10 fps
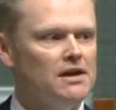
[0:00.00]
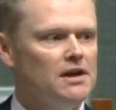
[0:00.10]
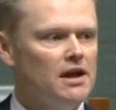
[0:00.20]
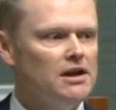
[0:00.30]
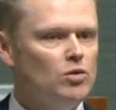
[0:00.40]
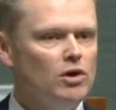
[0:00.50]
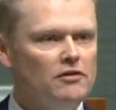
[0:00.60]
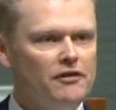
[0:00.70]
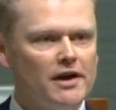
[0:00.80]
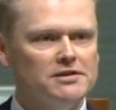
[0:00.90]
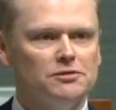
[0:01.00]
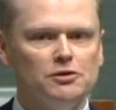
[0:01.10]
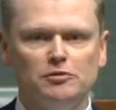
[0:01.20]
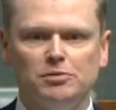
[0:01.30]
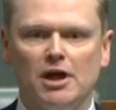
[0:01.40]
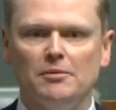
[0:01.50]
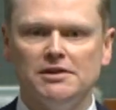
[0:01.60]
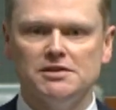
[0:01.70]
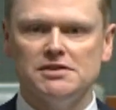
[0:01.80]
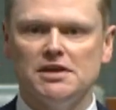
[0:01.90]
And he qualified as a roof plumber
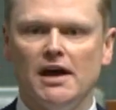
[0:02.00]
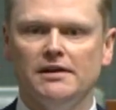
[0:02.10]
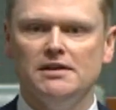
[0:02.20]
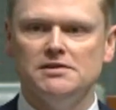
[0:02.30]
to start his